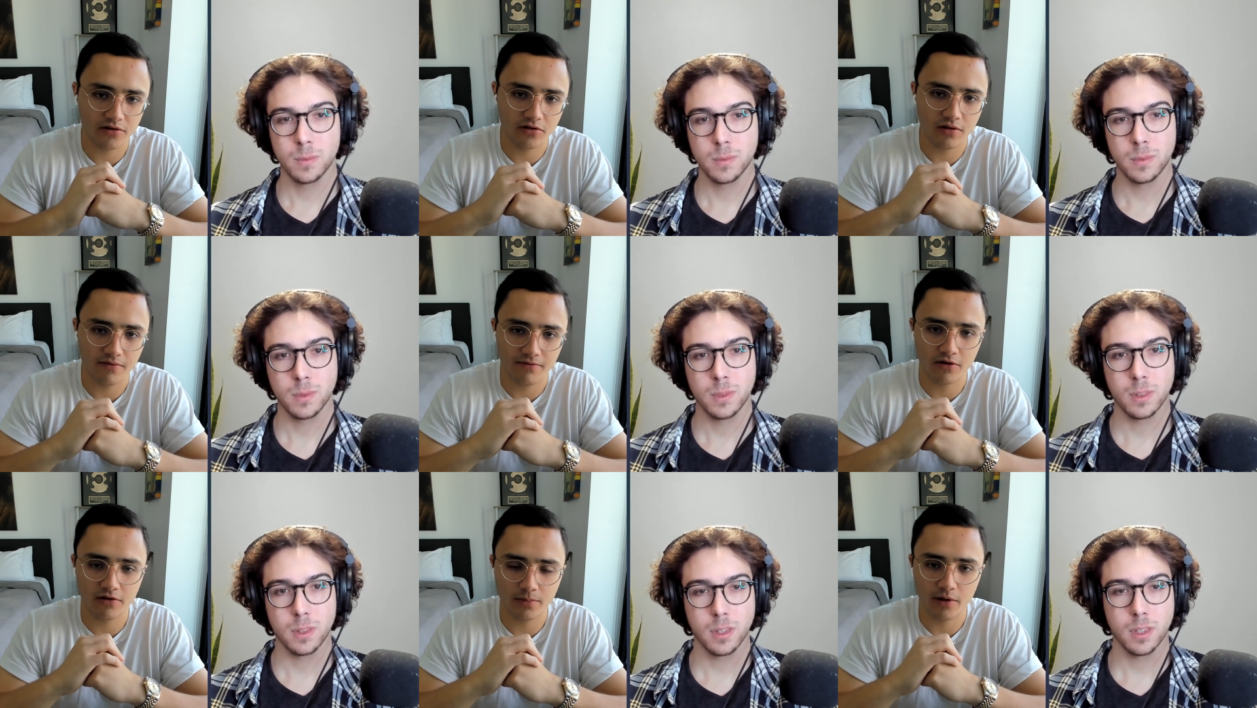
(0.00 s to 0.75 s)
Speaker 1: Ascension in the
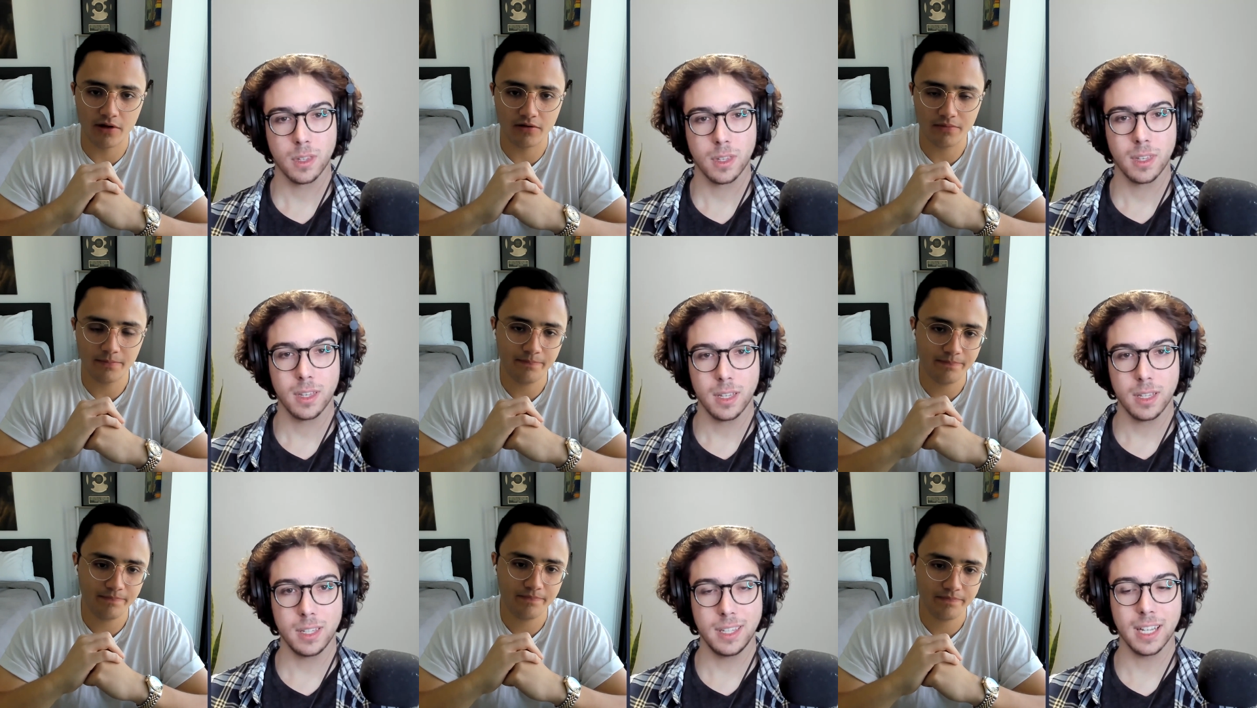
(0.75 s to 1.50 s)
first place?
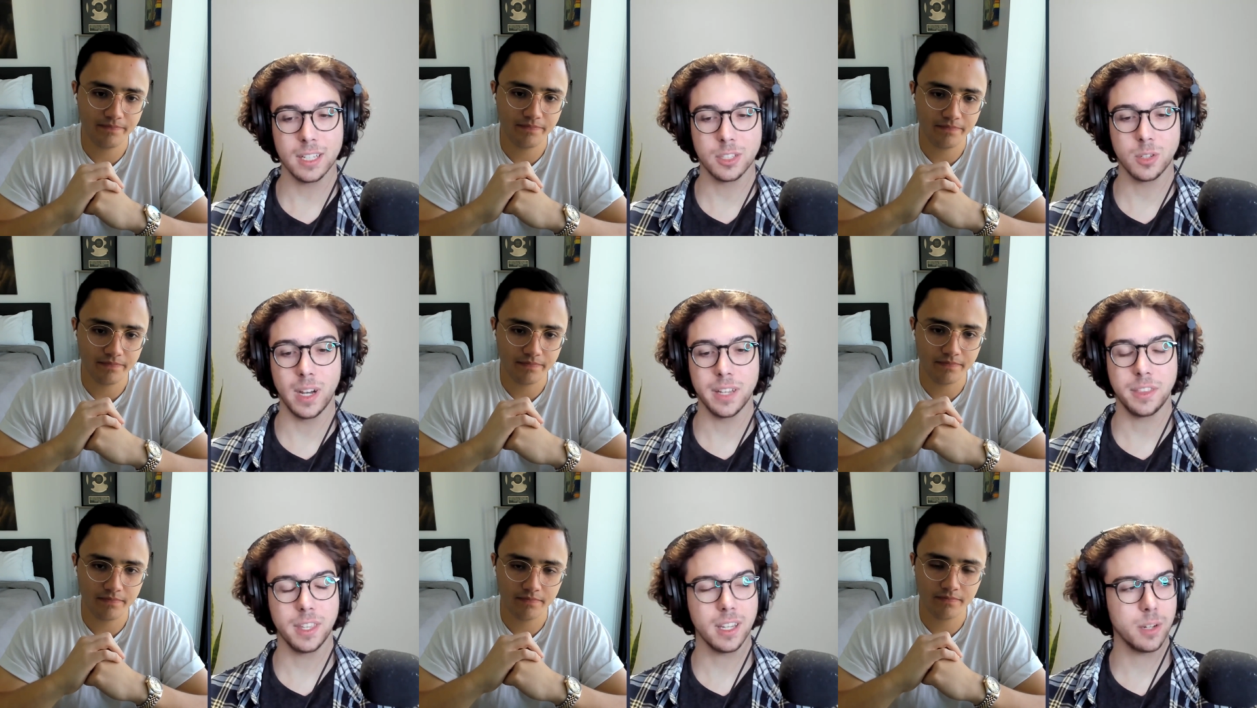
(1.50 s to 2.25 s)
Speaker 2: Yeah, so I
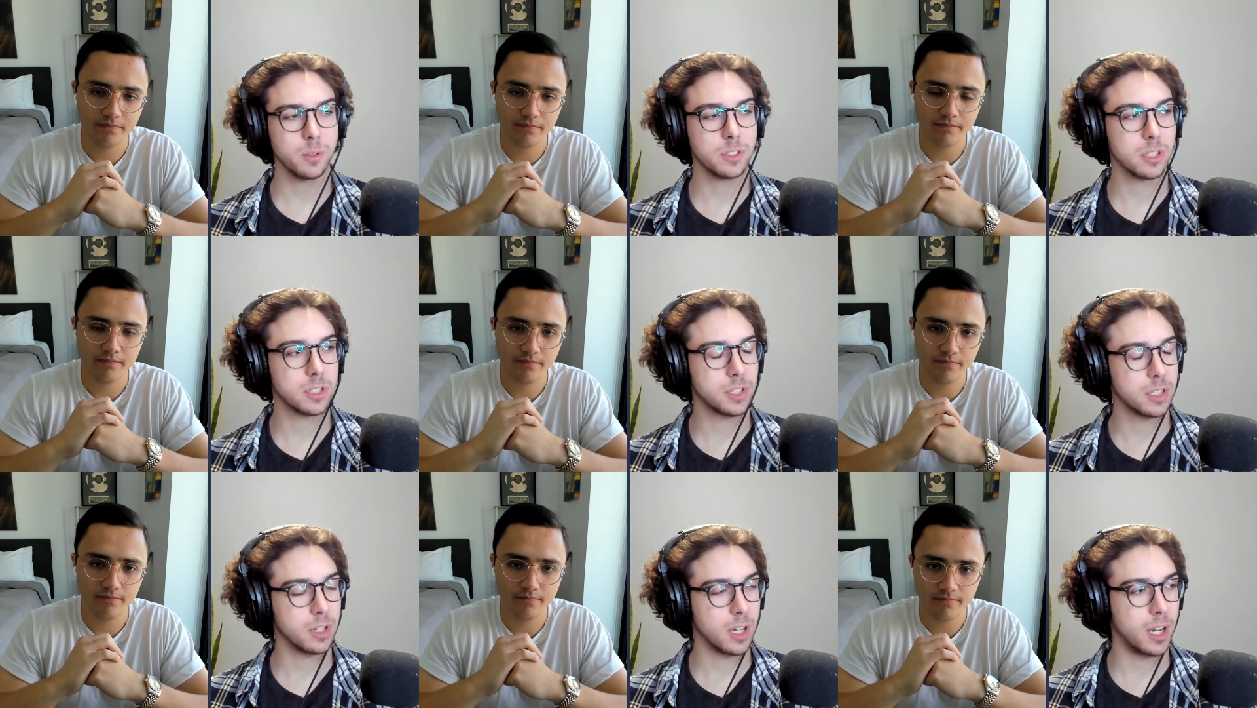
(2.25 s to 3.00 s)
think I was
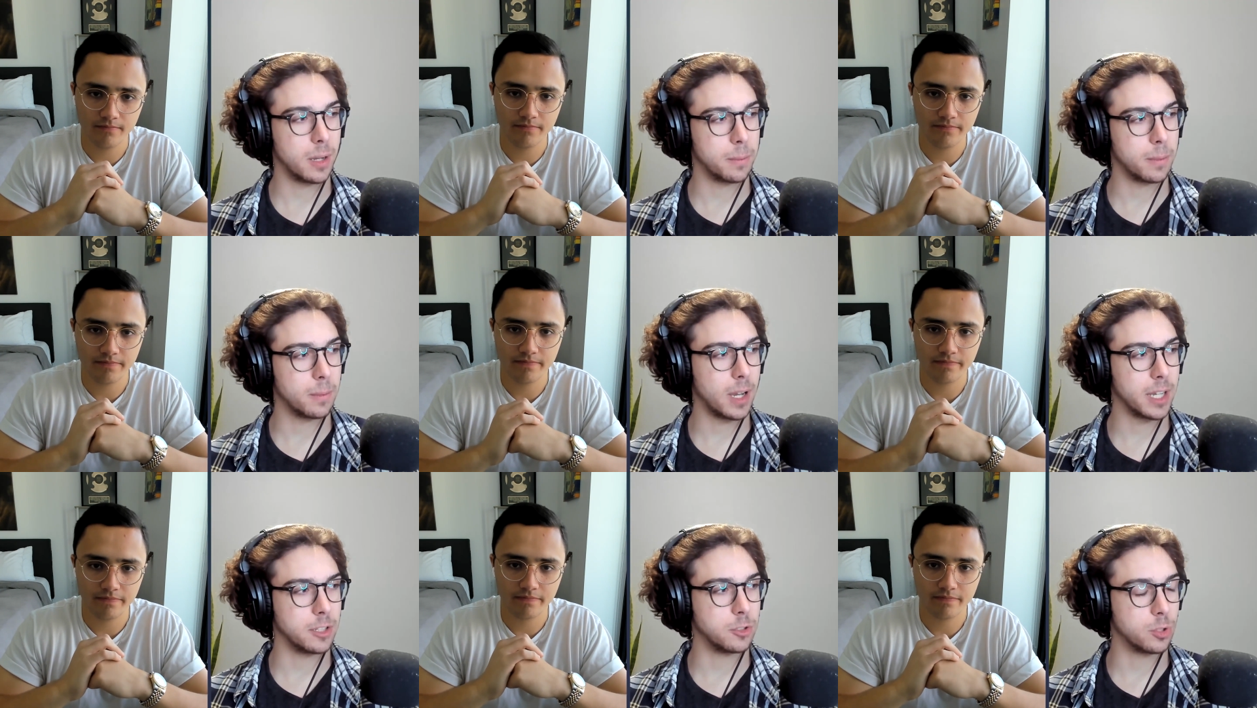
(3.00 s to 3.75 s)
just, um,
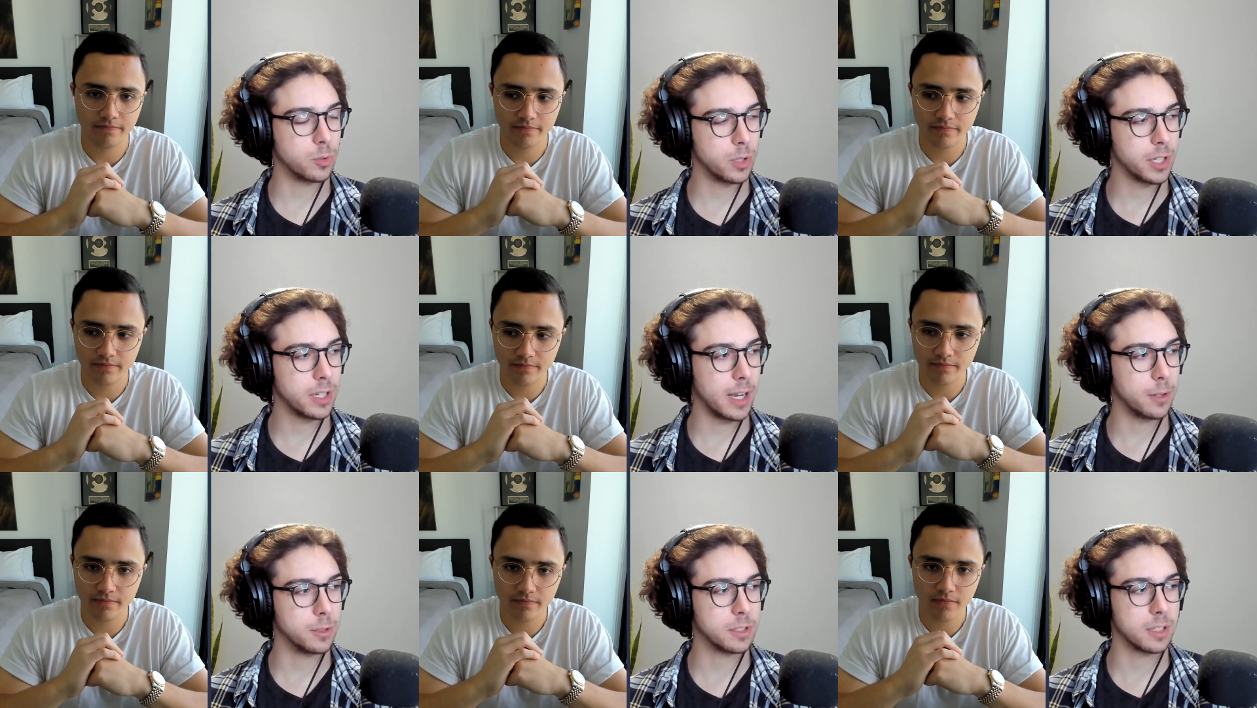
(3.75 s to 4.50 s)
I joined,
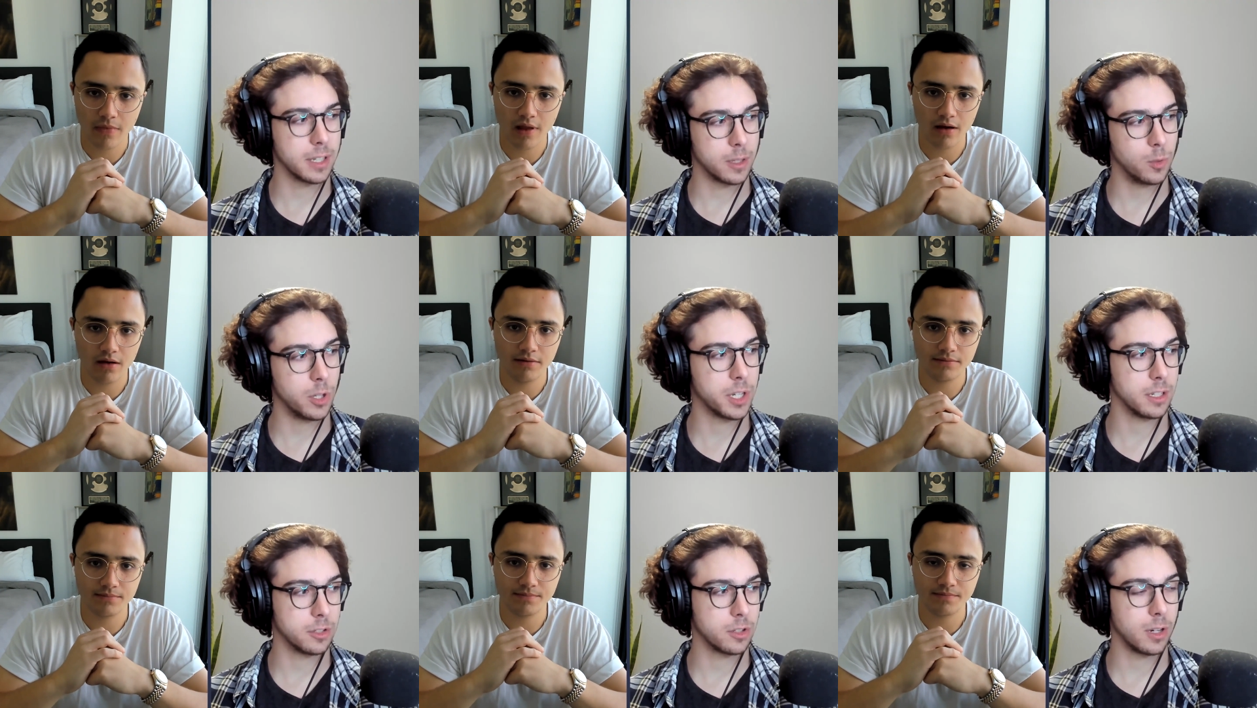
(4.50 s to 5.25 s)
I was like
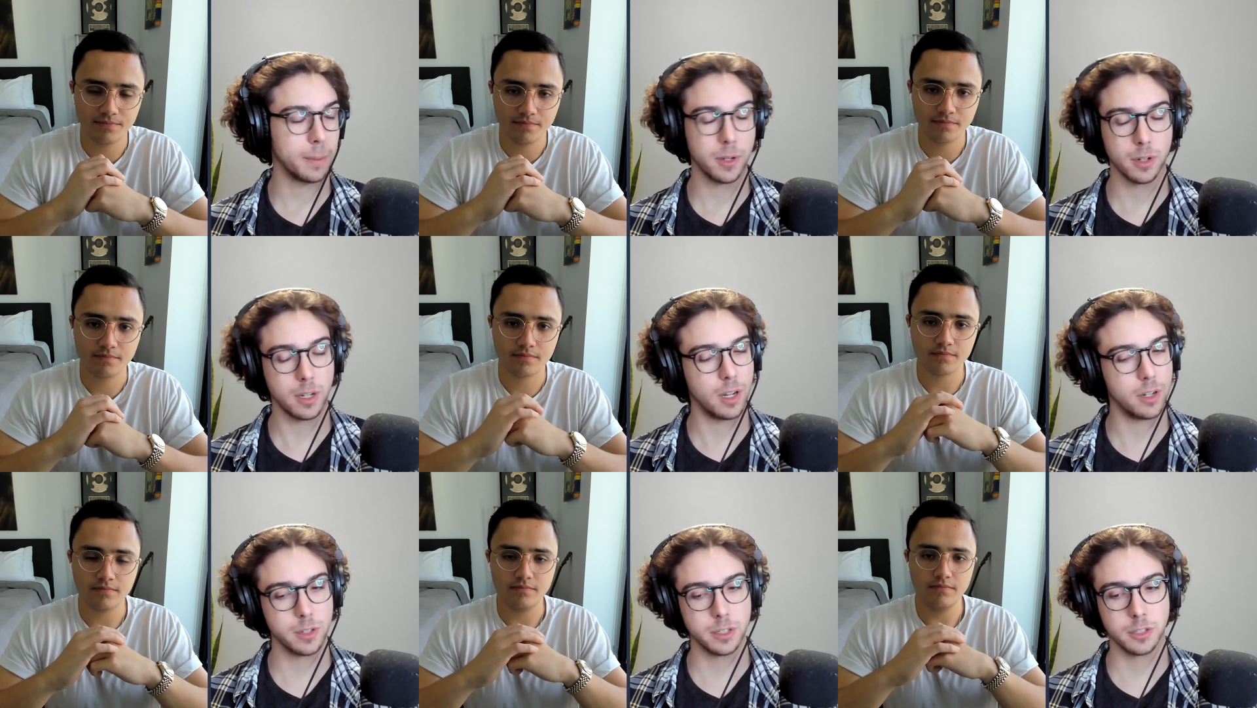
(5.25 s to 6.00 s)
looking to drop out of
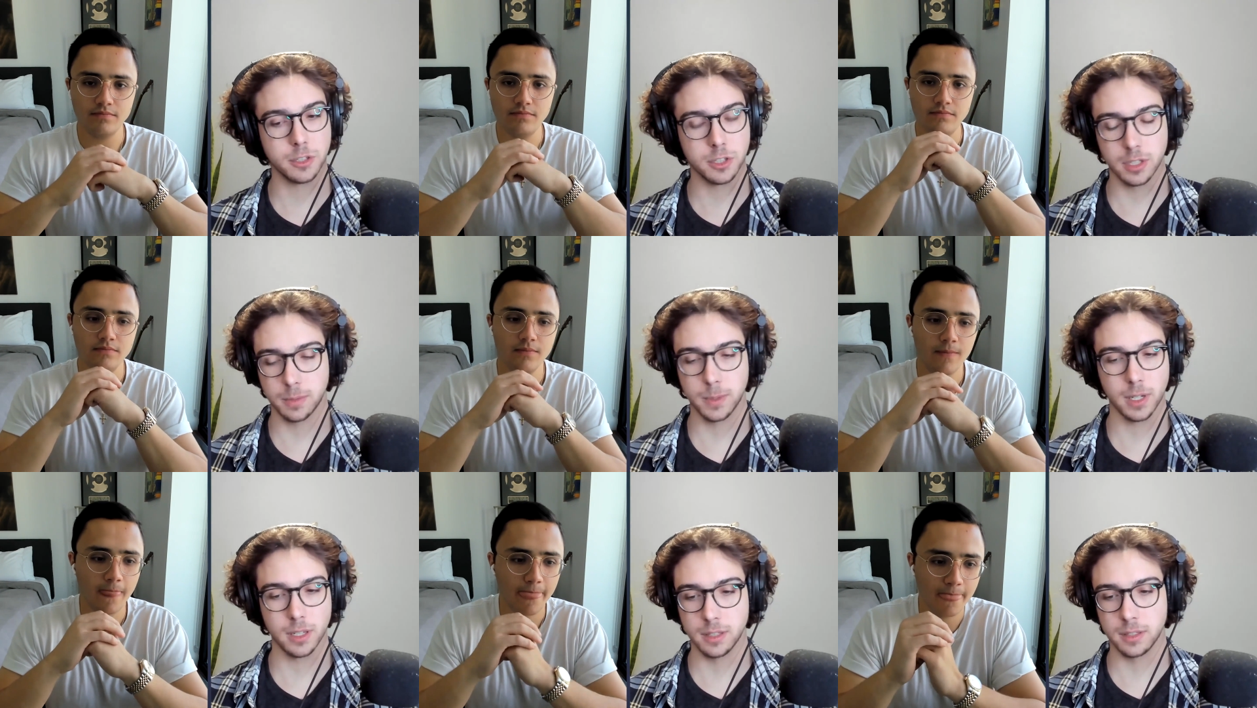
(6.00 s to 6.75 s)
college just
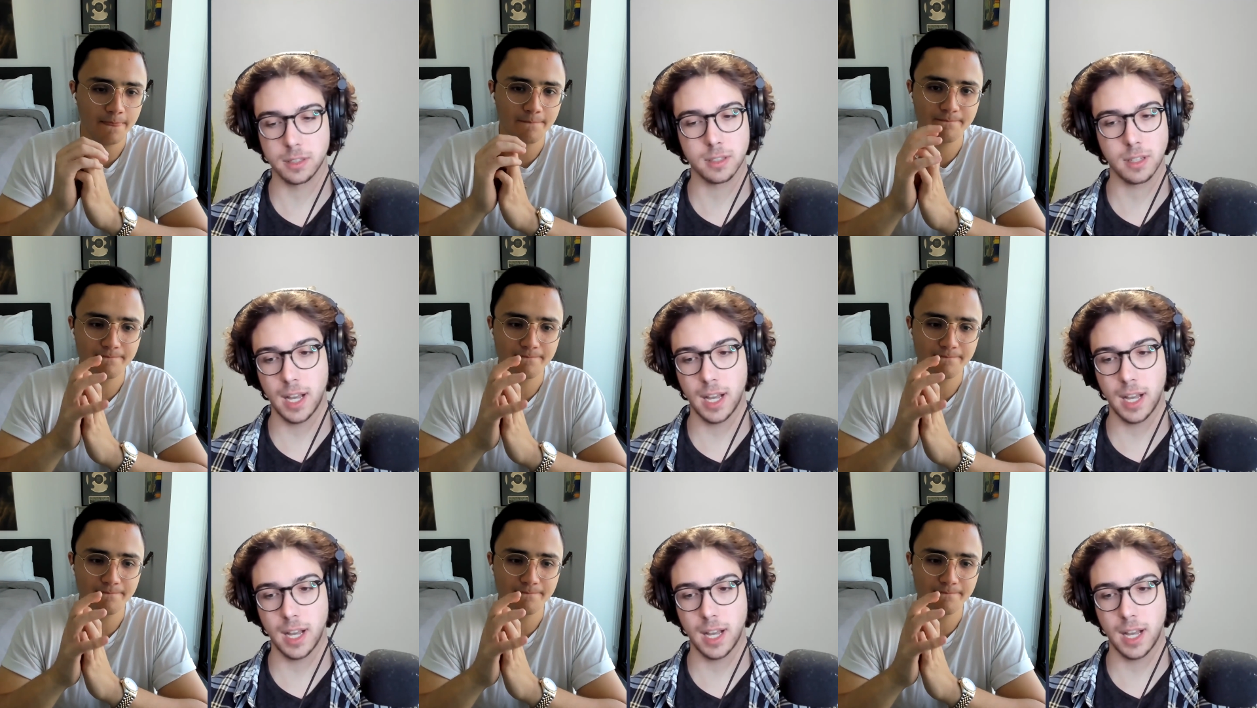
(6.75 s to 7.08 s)
because